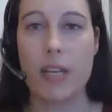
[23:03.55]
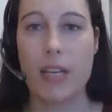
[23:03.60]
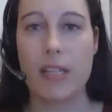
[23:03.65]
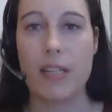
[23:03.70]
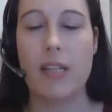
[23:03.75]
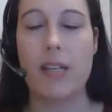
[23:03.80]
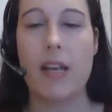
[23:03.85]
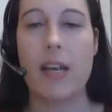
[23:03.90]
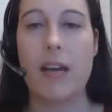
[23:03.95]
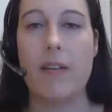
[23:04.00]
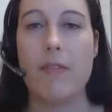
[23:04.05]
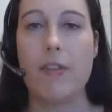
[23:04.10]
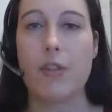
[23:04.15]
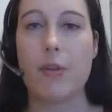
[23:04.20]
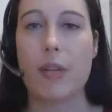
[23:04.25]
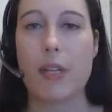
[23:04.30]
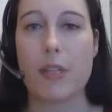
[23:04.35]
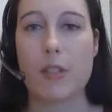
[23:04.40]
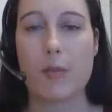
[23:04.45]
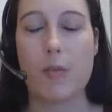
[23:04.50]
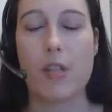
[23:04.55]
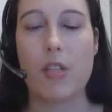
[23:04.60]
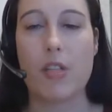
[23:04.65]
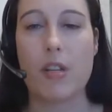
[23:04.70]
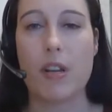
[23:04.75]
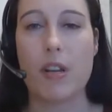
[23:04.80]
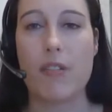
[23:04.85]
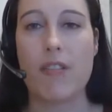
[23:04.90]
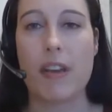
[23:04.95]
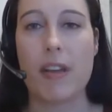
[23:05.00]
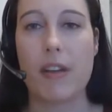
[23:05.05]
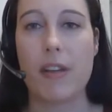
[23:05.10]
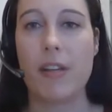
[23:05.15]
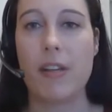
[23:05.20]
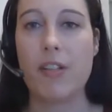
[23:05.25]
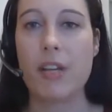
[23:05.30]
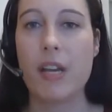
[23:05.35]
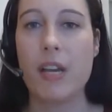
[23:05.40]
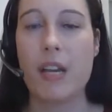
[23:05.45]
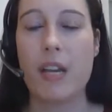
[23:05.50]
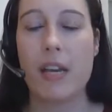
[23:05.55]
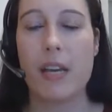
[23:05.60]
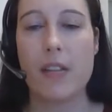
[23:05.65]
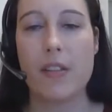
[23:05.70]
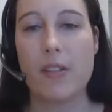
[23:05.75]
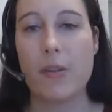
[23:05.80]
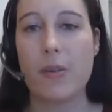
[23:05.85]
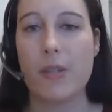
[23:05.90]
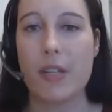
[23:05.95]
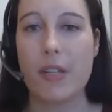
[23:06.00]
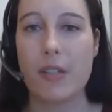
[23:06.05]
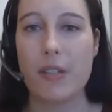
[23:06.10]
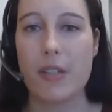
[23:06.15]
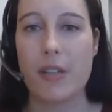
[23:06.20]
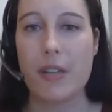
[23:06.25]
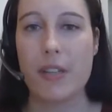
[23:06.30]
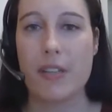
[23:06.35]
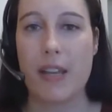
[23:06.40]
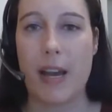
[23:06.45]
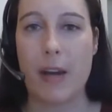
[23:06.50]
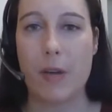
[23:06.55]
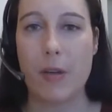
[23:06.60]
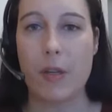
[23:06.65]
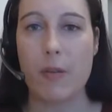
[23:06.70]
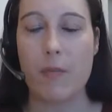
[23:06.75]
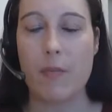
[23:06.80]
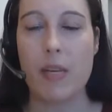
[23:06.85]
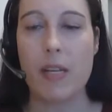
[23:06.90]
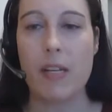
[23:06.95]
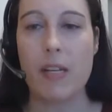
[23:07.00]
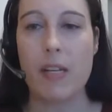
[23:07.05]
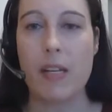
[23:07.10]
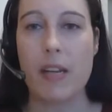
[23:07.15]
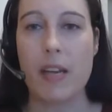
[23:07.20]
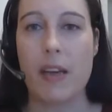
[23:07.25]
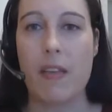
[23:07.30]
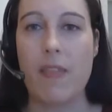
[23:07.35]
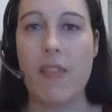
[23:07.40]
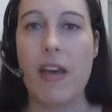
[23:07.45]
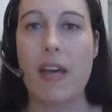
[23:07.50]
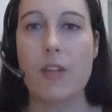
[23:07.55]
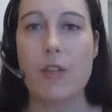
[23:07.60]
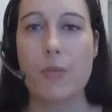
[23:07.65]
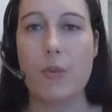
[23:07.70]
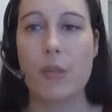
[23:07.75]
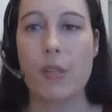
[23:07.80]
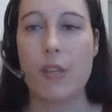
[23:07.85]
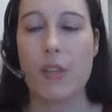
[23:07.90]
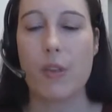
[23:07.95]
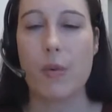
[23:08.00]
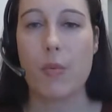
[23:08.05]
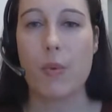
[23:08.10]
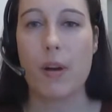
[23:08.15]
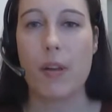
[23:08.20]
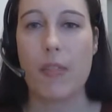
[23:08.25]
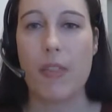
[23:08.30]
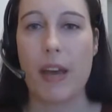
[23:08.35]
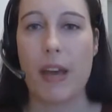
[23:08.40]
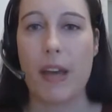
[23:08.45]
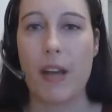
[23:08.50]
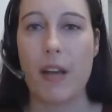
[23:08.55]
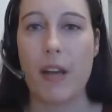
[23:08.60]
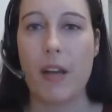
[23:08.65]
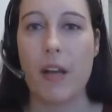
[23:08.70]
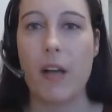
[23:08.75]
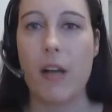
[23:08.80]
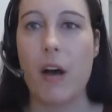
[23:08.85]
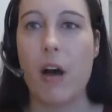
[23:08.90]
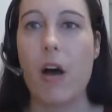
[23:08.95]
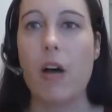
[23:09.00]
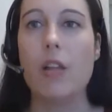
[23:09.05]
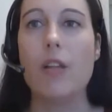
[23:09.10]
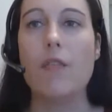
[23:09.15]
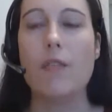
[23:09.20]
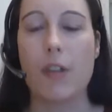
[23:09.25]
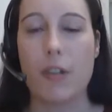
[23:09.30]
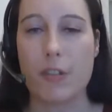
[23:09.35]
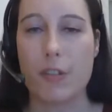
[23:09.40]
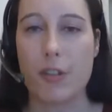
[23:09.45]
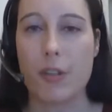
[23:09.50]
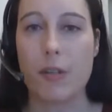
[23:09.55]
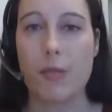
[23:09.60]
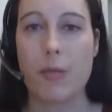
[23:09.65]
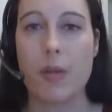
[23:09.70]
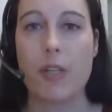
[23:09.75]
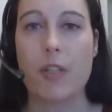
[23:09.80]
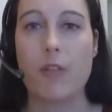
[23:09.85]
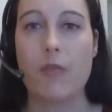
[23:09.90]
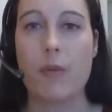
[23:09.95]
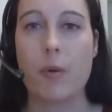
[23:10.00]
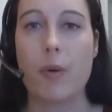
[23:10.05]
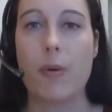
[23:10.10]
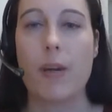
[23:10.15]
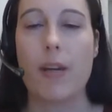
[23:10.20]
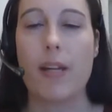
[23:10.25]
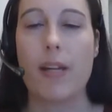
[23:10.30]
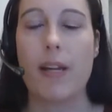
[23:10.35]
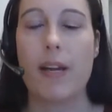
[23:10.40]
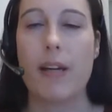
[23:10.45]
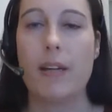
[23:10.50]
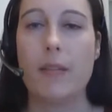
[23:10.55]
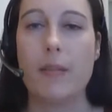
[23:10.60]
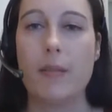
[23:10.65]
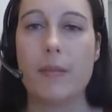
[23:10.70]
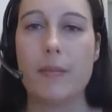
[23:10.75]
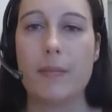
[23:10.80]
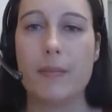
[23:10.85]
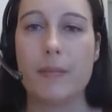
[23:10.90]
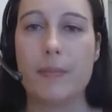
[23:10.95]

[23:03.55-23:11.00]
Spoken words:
It didn't have the transmission advantage. And so Delta has outcompeted it. And that's really the one that all of us are at risk for right now.